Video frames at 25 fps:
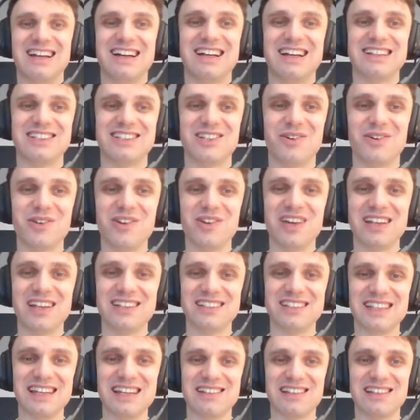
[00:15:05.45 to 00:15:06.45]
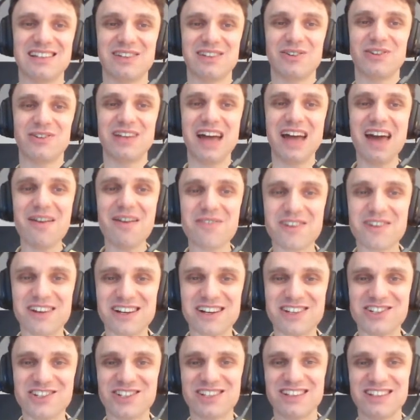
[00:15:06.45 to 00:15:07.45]
So you can say that on
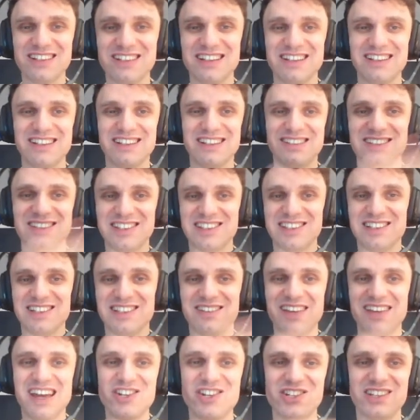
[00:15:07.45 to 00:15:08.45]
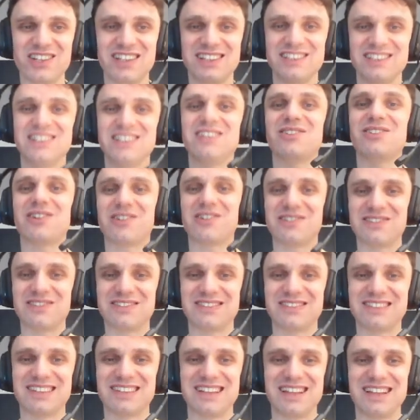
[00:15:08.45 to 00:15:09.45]
average, this deviation is 0,
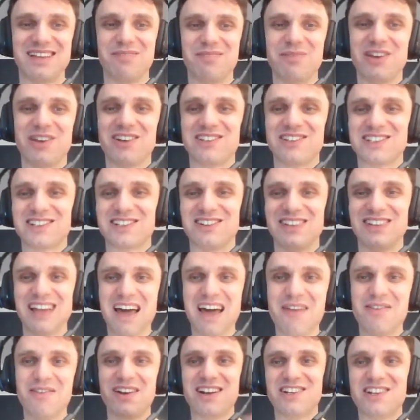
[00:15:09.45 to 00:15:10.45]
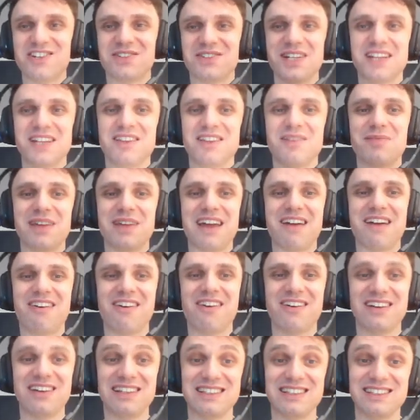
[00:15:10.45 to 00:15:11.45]
because on average, random
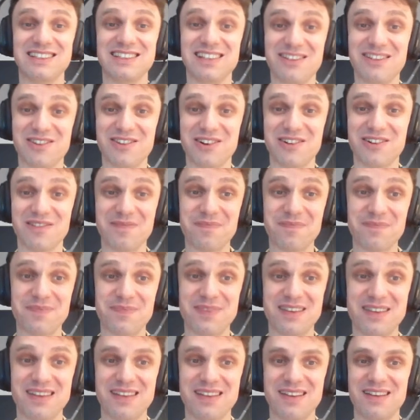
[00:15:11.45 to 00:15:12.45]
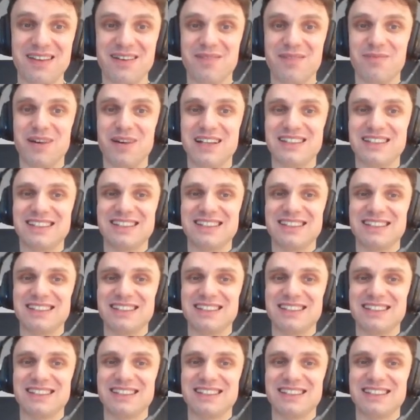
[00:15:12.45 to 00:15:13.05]
error is 0. But